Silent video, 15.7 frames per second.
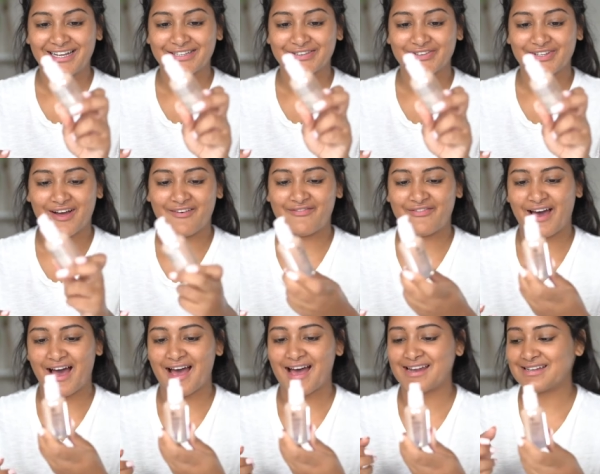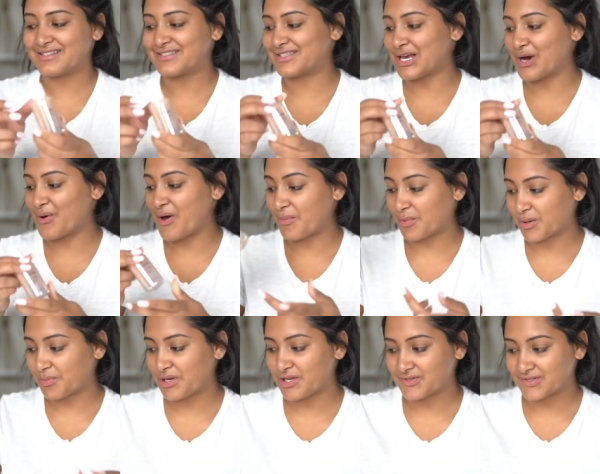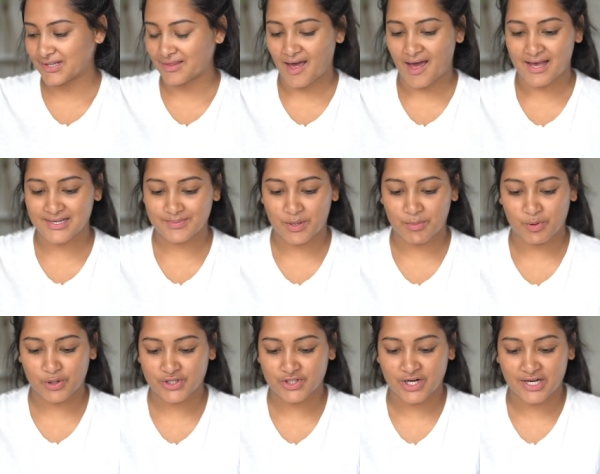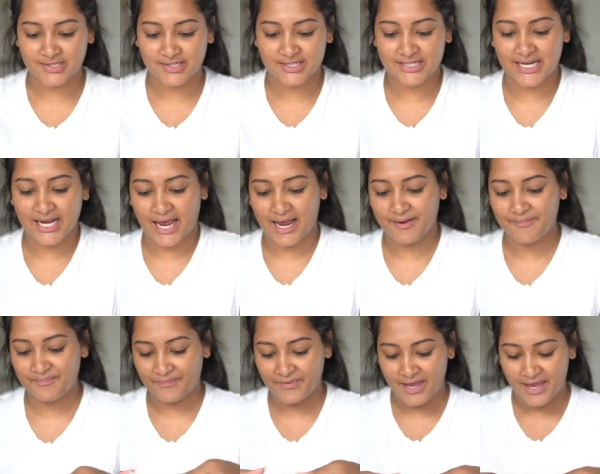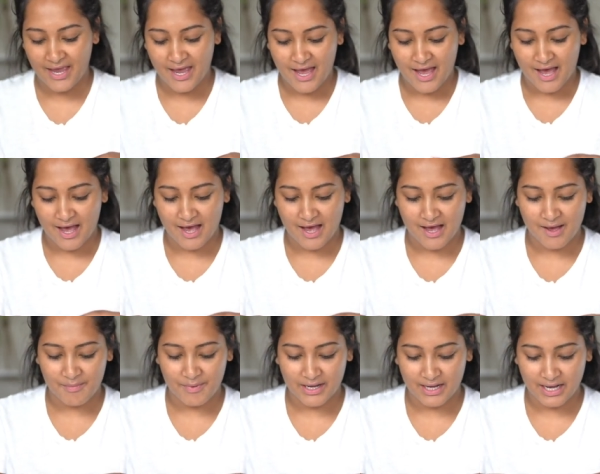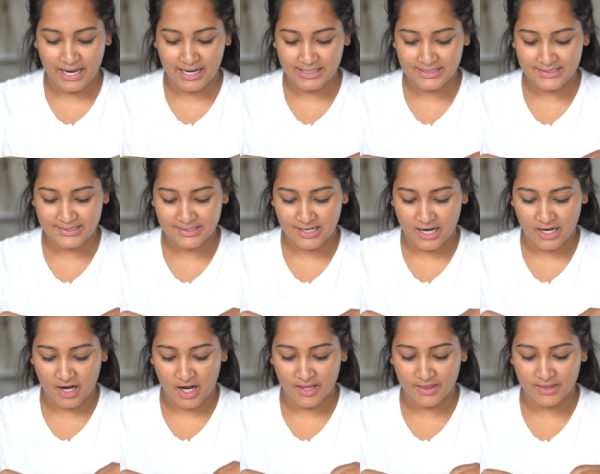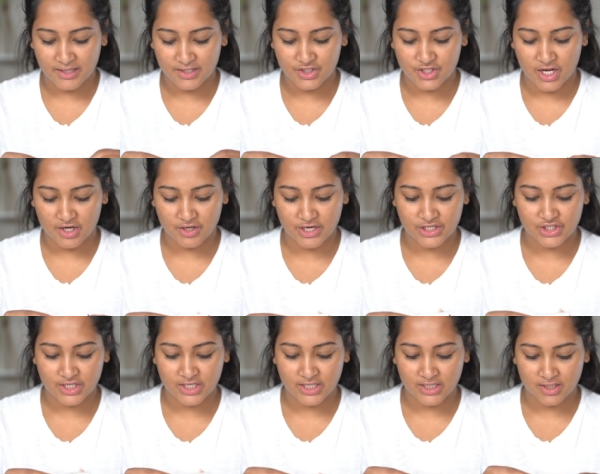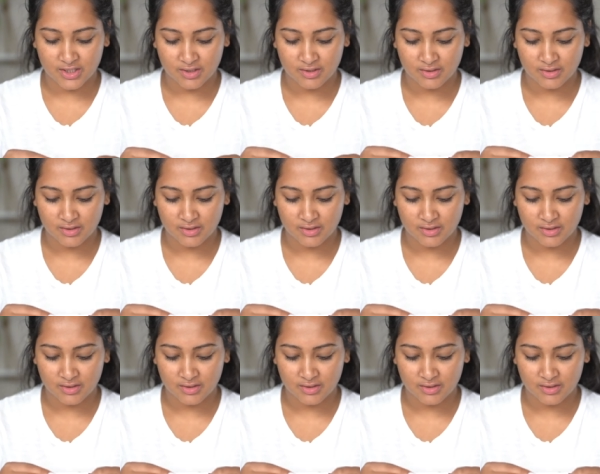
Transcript: Love that. So I'm going to be using that as my moisturizer today. Um, next, I got the Generation,